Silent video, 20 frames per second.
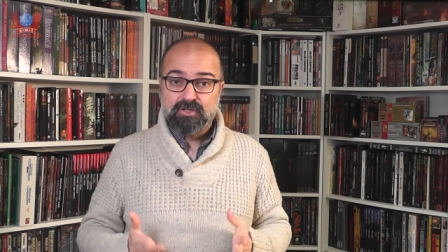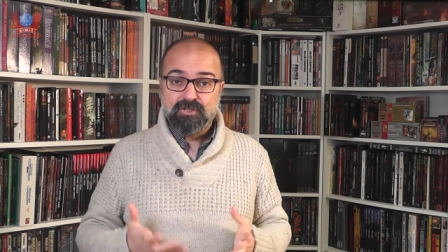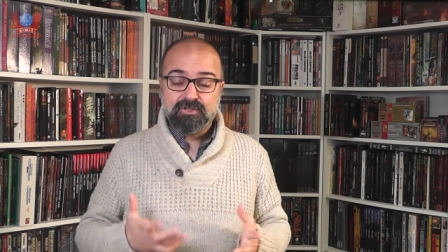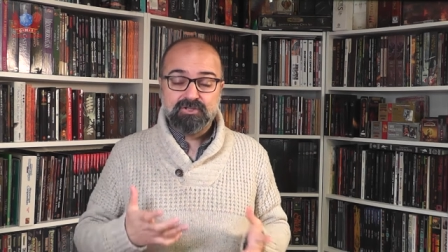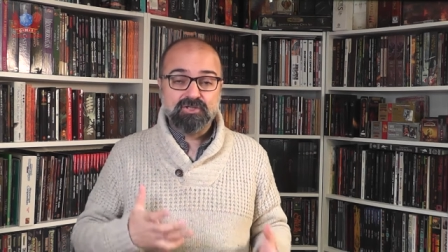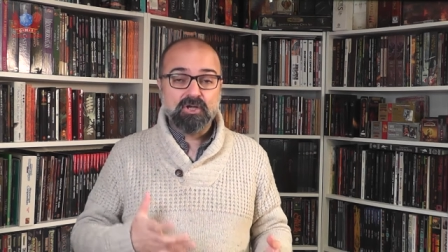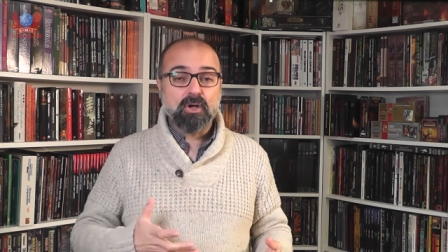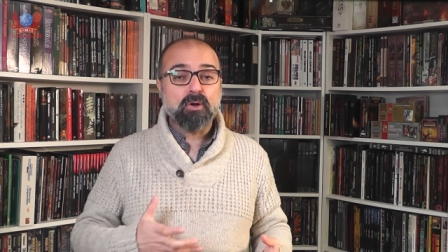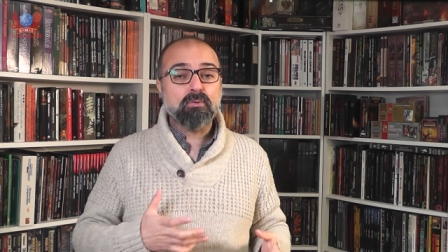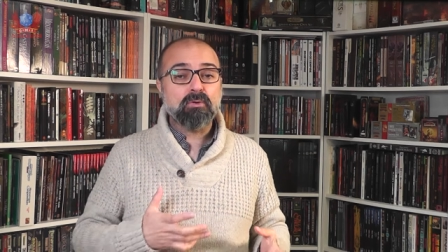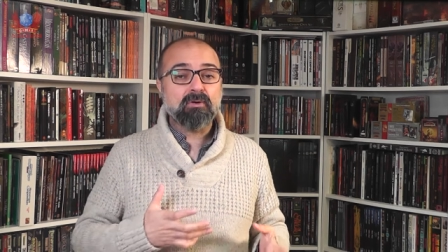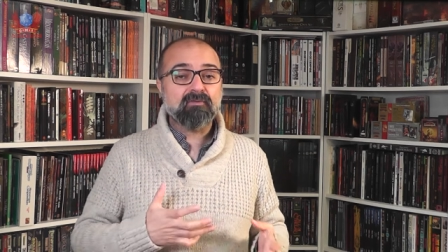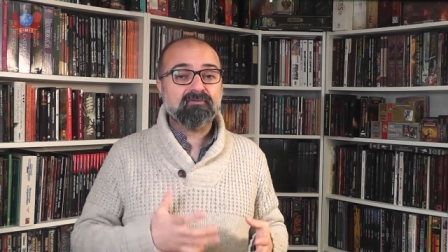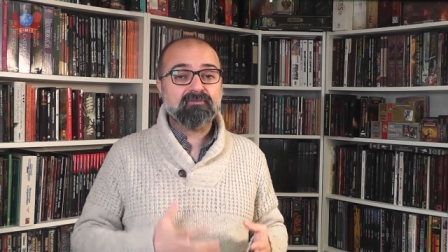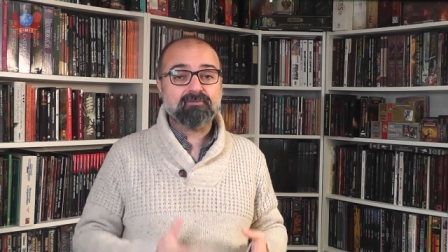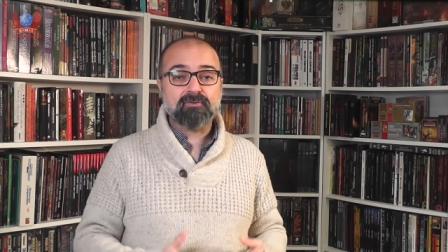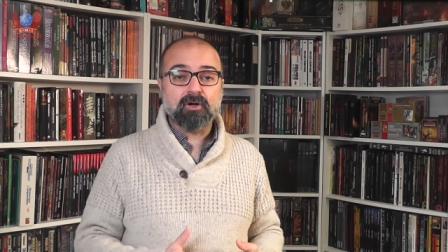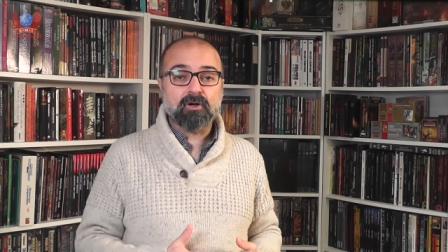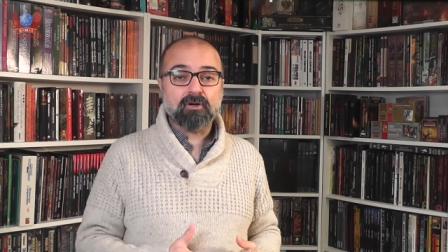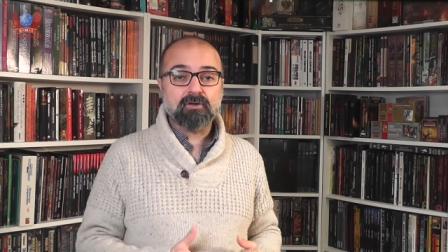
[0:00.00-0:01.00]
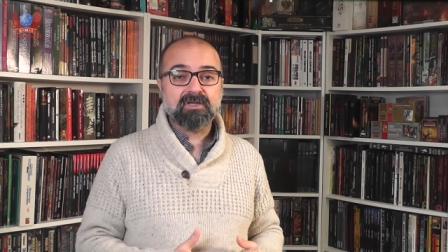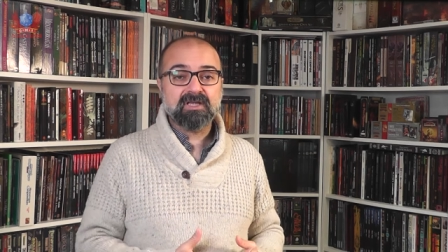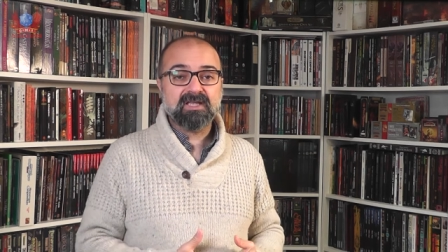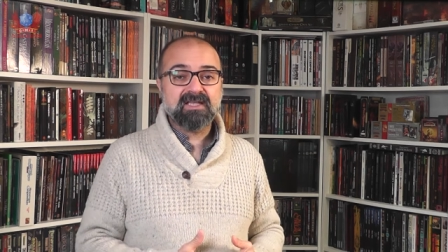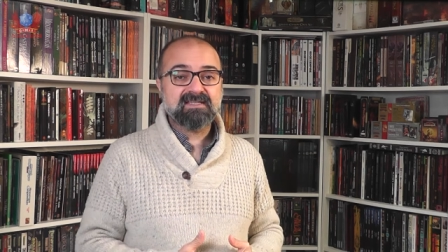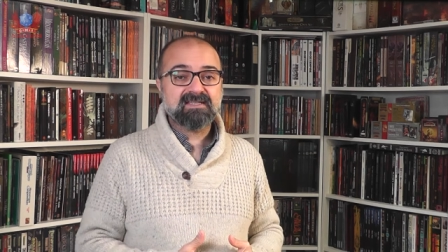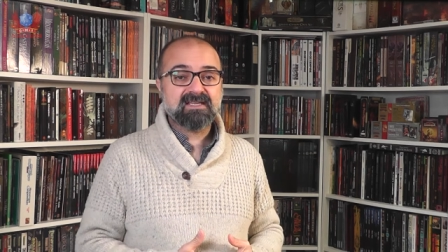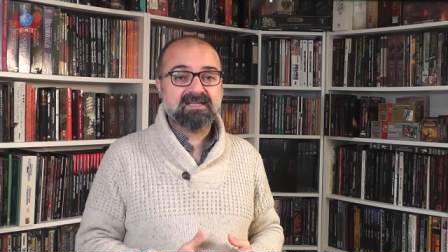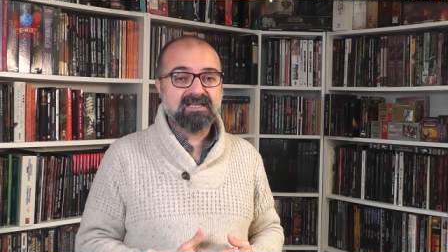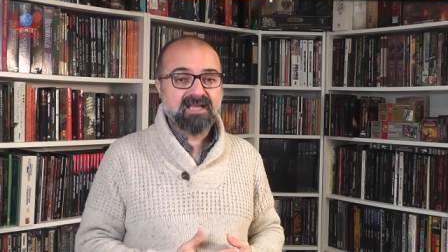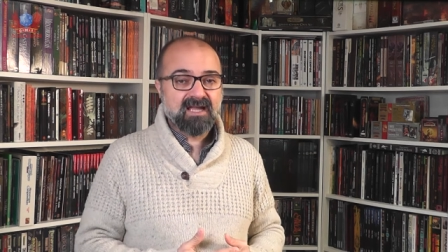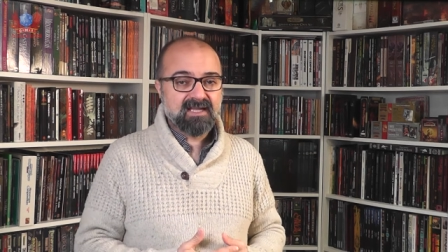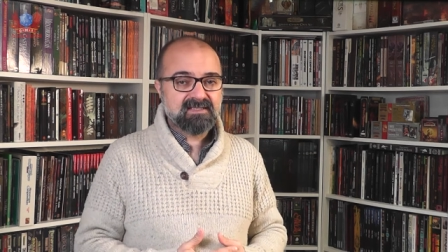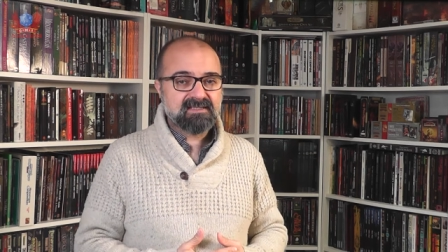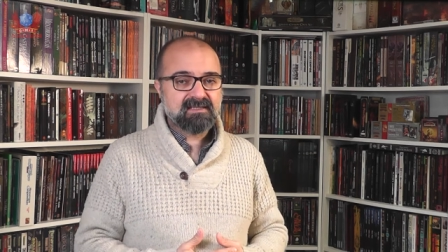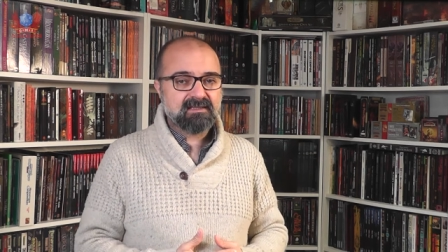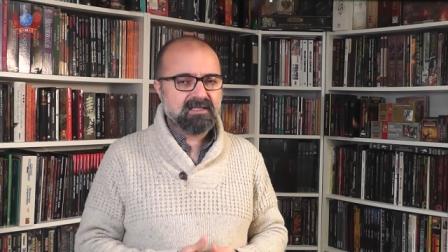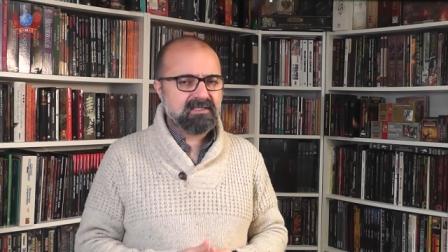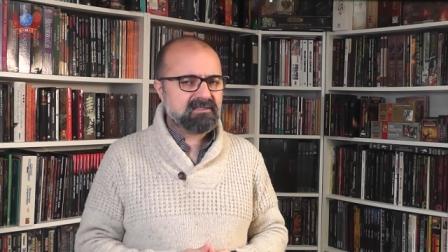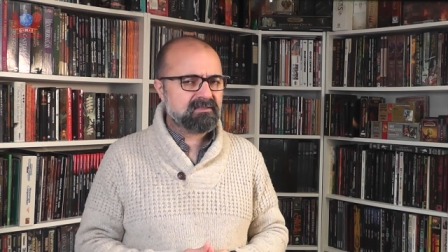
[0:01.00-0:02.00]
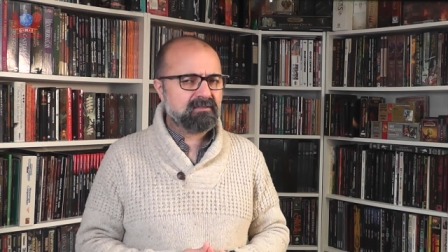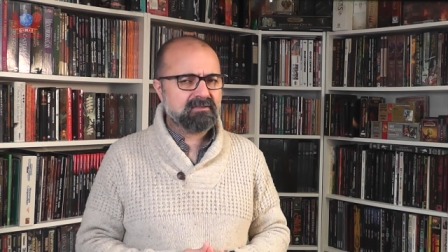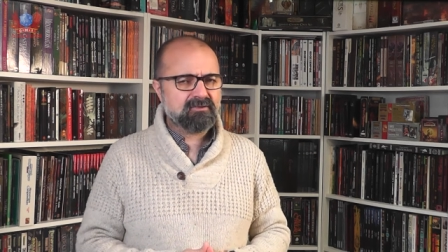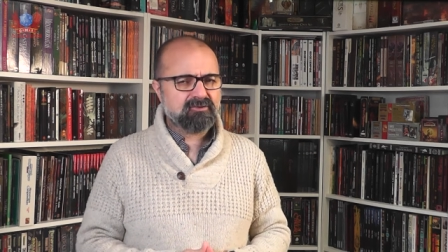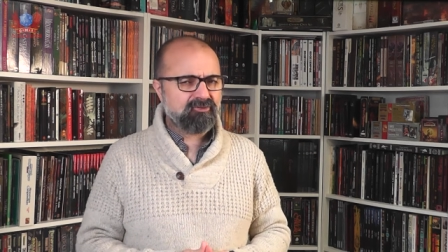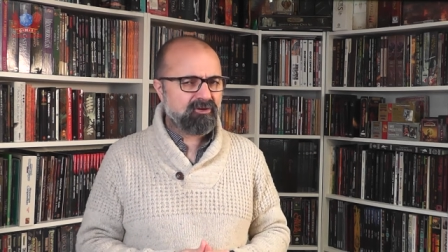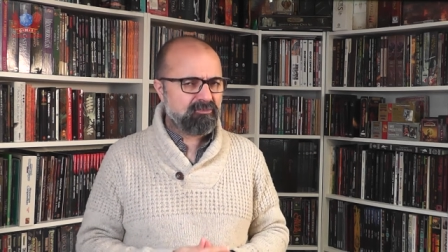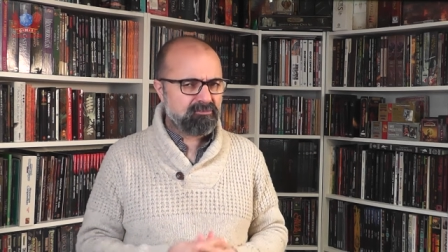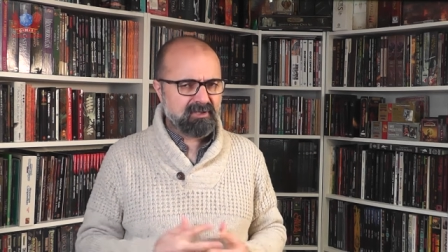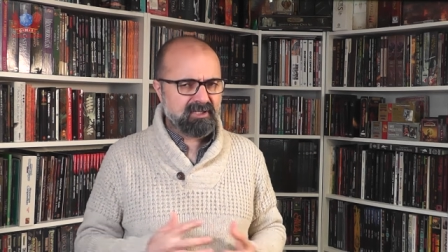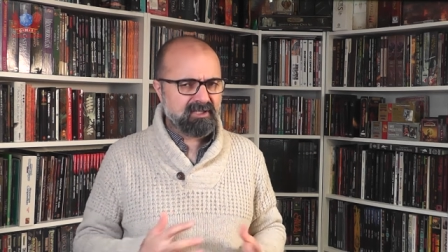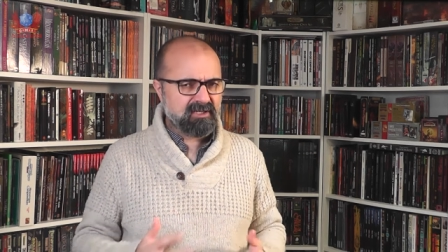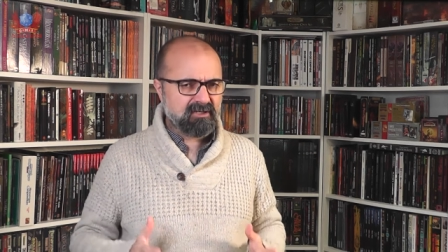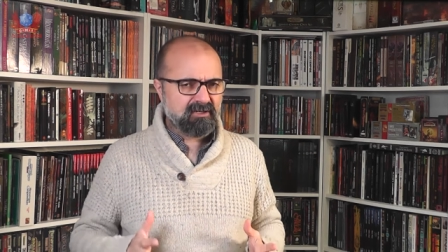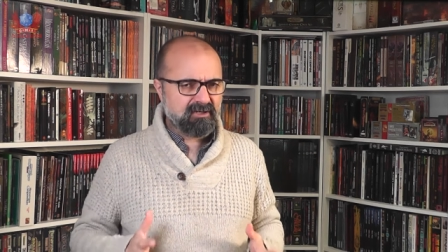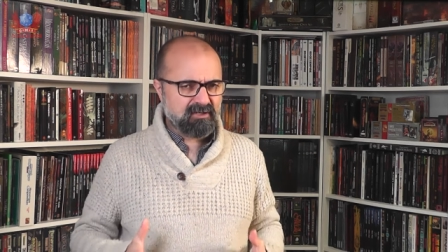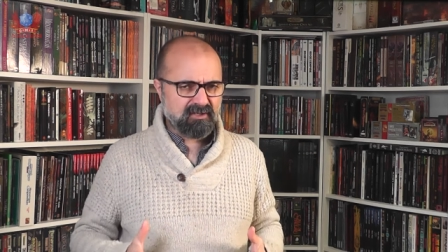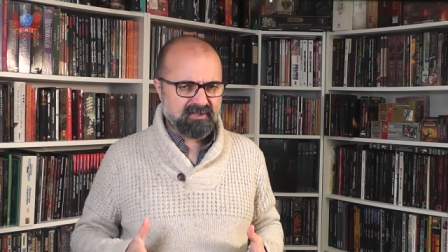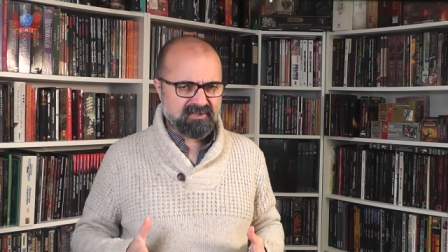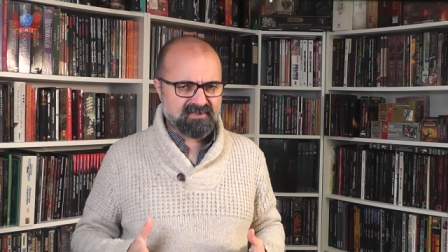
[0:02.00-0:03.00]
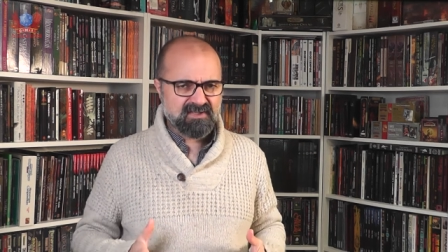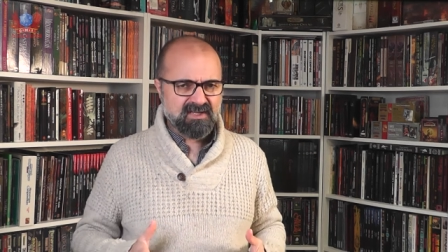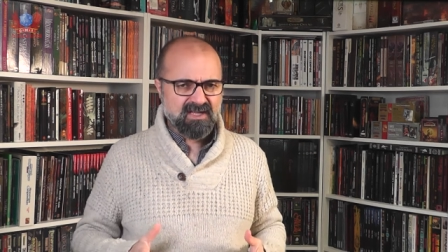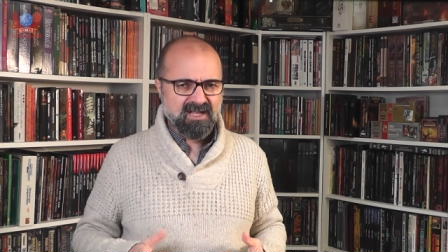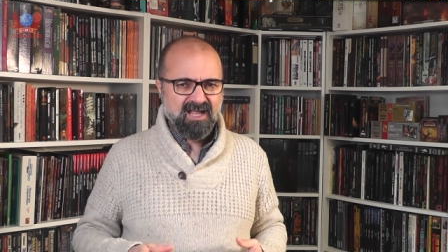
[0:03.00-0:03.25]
Toe of Frog is a nice little Gripplis curse,